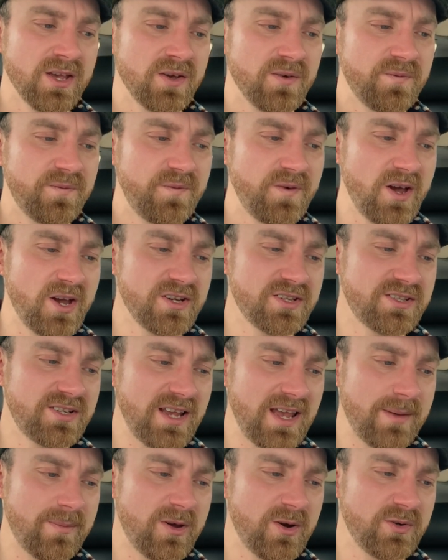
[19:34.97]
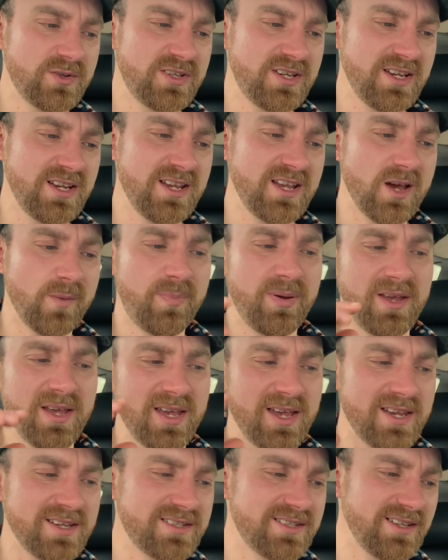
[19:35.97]
First MOT
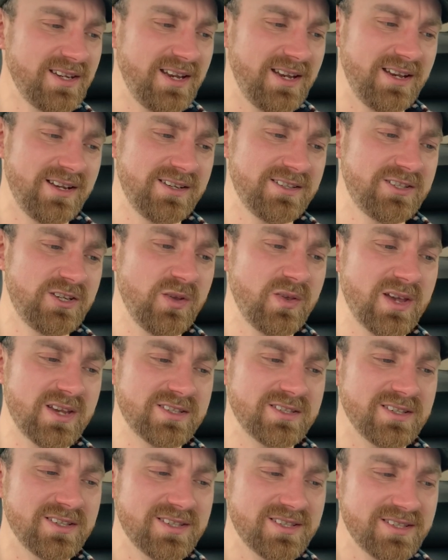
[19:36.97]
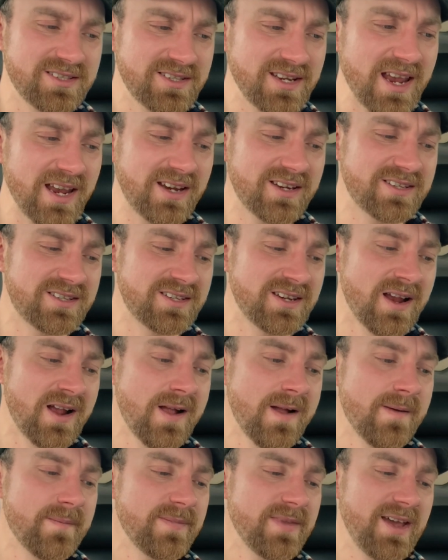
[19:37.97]
appears in 2006
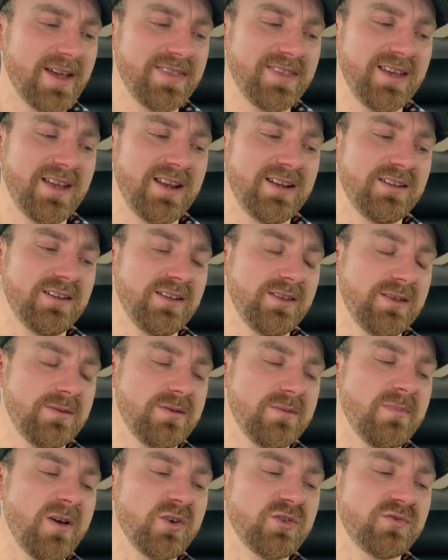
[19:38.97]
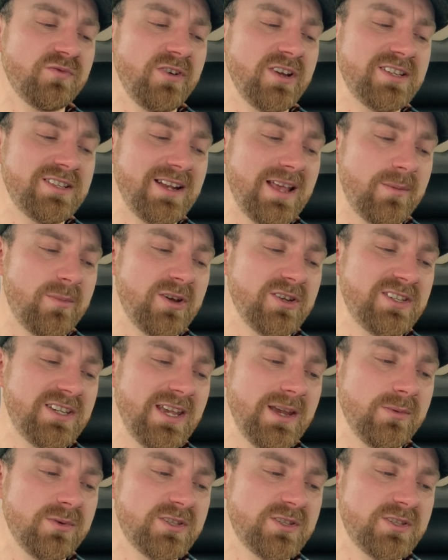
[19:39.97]
and then the most recent MOT was